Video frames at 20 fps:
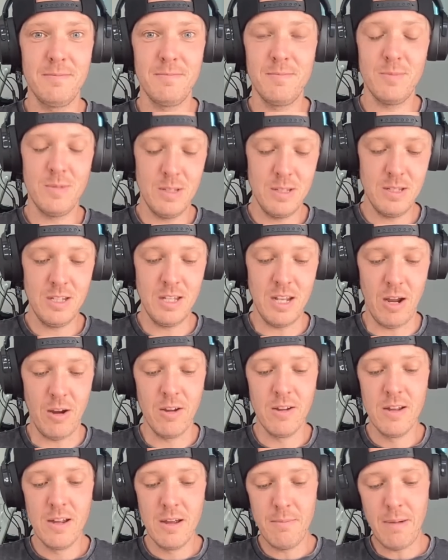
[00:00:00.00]
You know,
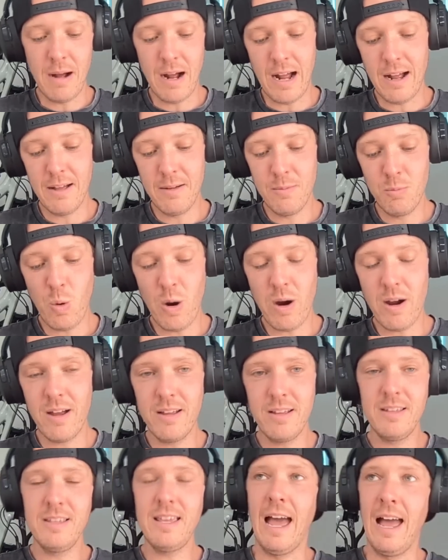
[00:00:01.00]
but
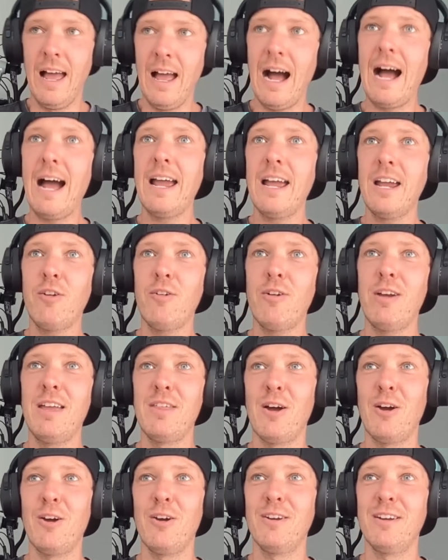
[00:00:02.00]
I agree
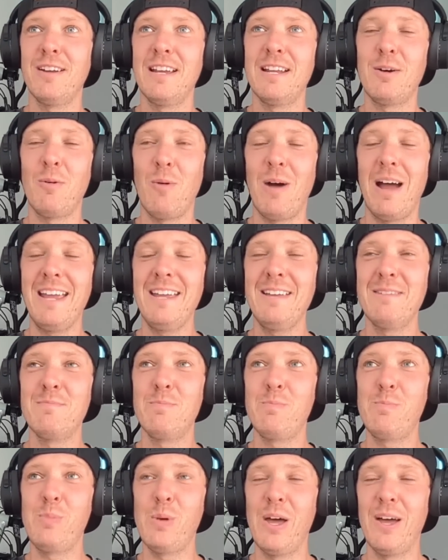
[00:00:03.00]
though, in a way,
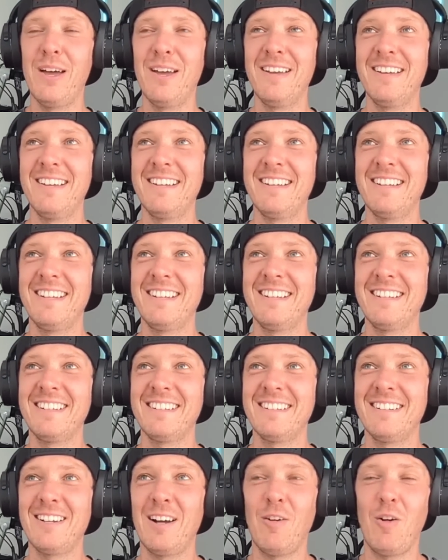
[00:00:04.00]
but
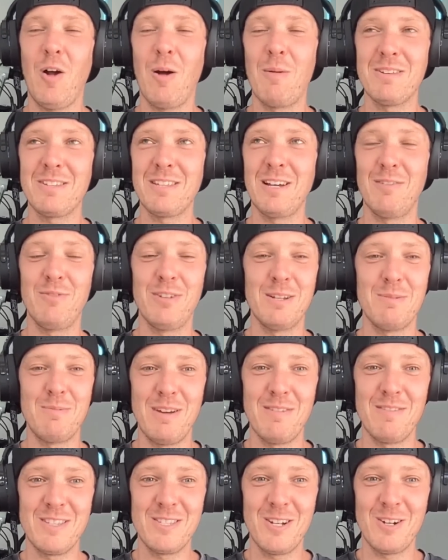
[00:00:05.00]
I've got myself in a bit
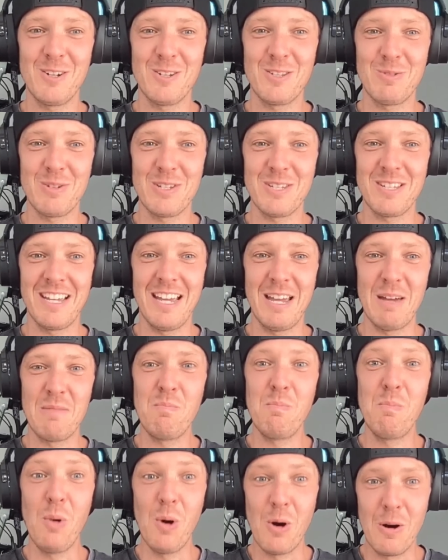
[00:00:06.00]
of a tongue twister here.
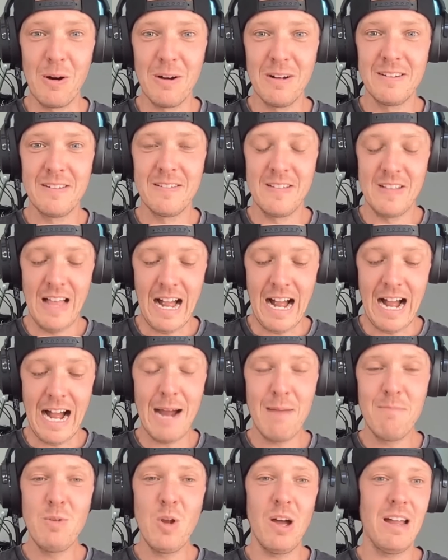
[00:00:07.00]
But
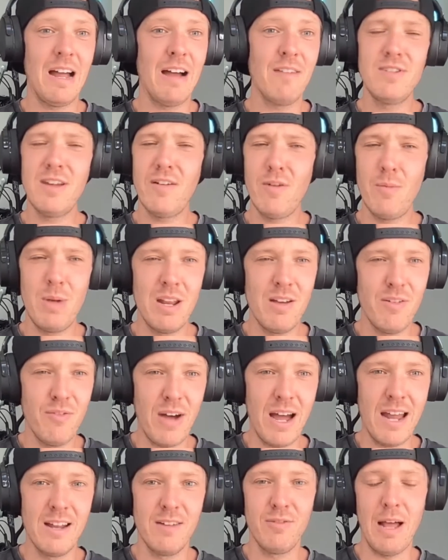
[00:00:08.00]
I've never been a
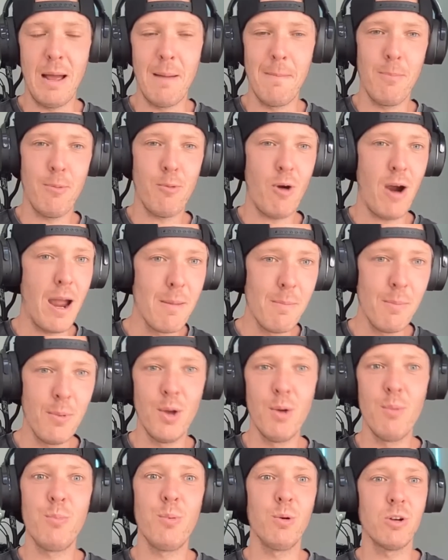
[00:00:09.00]
fan of like bright
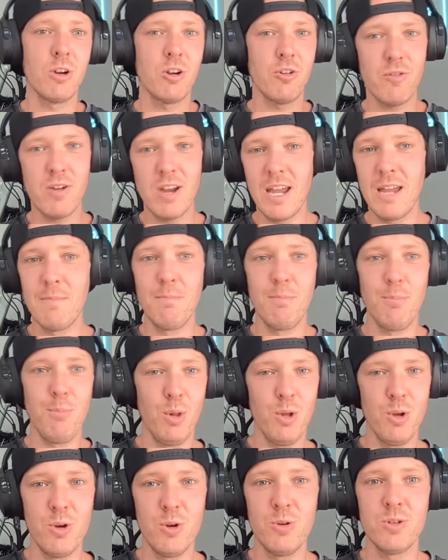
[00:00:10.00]
purple, green,
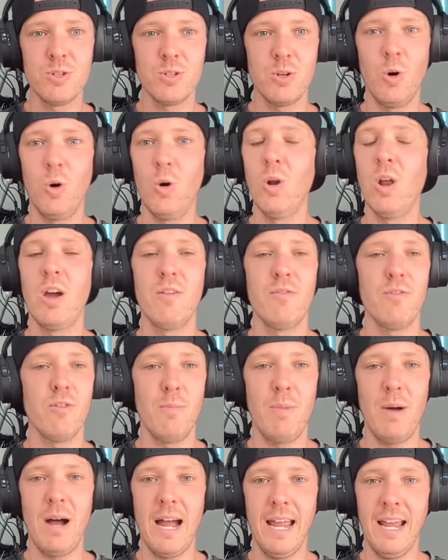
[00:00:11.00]
blues all over a
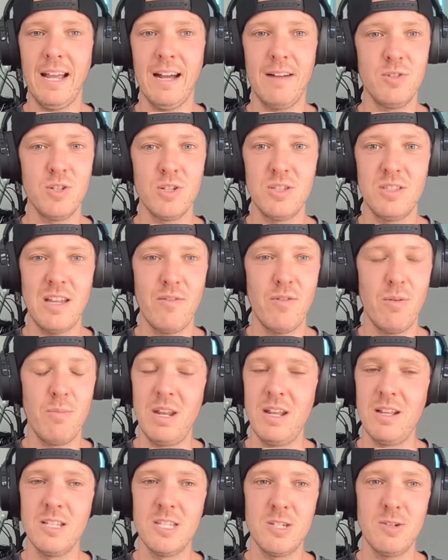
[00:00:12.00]
bike. I've just never been
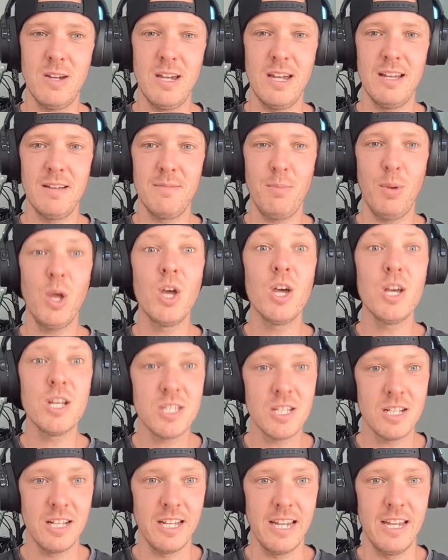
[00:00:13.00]
into it.
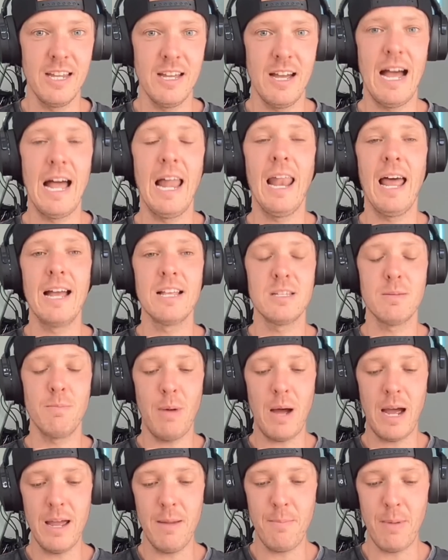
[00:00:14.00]
Personally, I like to
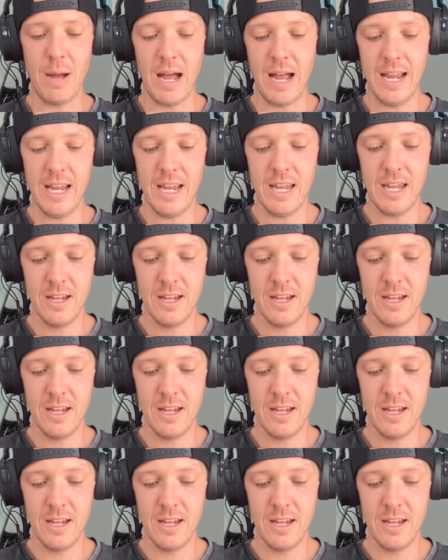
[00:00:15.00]
buy a bike